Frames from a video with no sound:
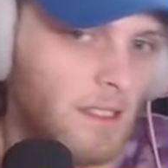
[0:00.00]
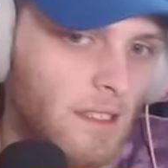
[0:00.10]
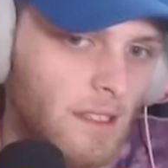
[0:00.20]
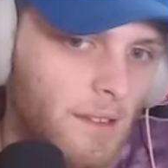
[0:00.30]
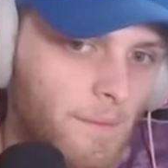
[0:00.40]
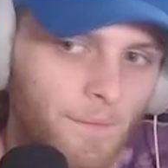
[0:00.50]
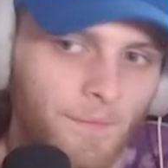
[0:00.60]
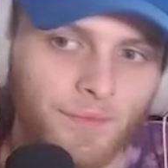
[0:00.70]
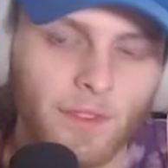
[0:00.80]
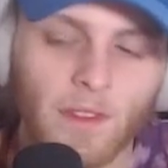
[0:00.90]

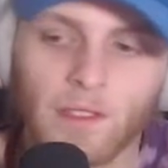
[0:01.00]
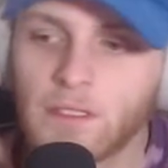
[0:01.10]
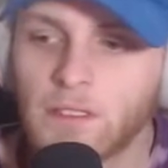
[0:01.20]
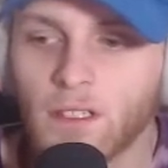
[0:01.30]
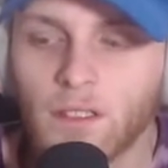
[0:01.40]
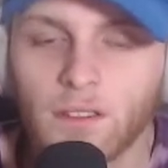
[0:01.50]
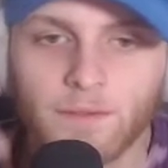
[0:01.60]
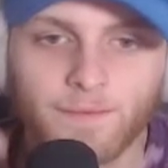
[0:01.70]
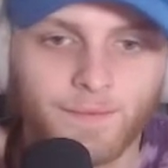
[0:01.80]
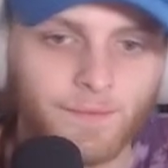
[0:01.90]

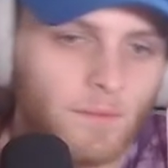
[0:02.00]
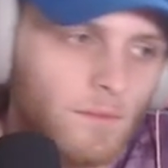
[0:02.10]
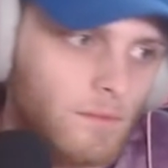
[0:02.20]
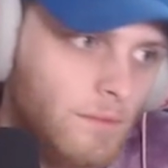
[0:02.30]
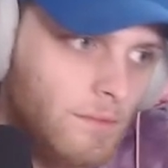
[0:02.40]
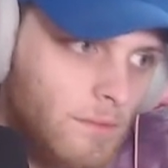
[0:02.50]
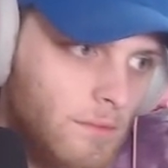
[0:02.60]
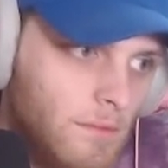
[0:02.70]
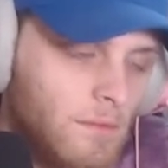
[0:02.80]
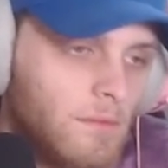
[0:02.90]

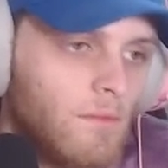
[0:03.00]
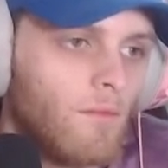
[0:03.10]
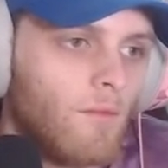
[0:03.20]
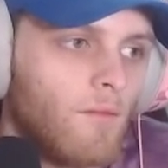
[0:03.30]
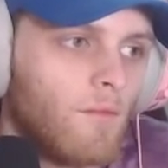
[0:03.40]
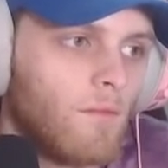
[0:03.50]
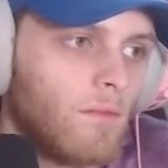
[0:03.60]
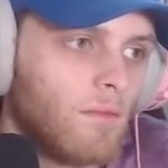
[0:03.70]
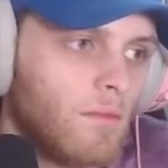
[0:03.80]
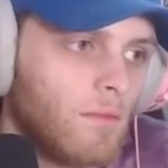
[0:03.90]

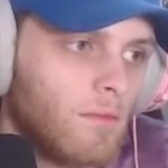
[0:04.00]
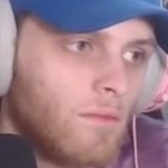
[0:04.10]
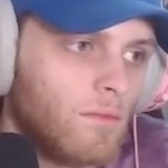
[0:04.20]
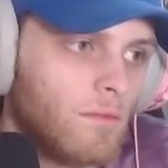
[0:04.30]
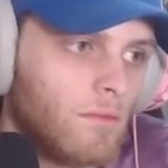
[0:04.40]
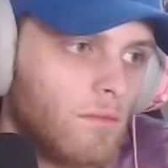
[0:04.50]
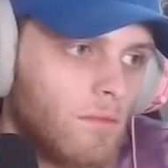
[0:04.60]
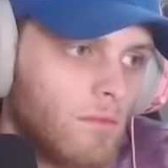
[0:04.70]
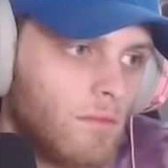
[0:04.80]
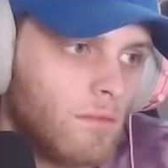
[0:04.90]
The person shown says nothing.